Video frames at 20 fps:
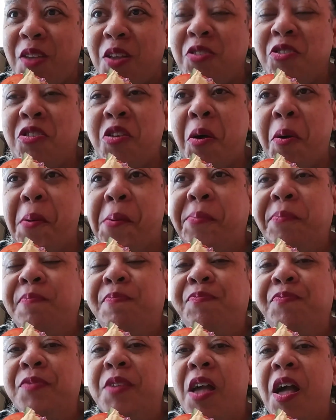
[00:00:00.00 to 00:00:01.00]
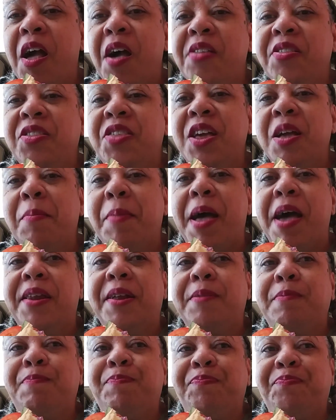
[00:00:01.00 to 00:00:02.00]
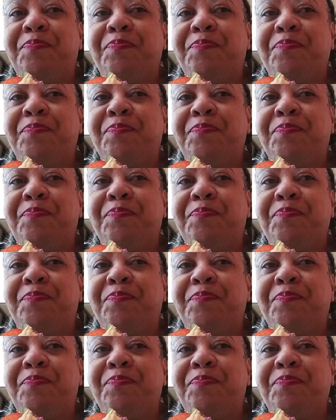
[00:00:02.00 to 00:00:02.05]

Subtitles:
So think about it.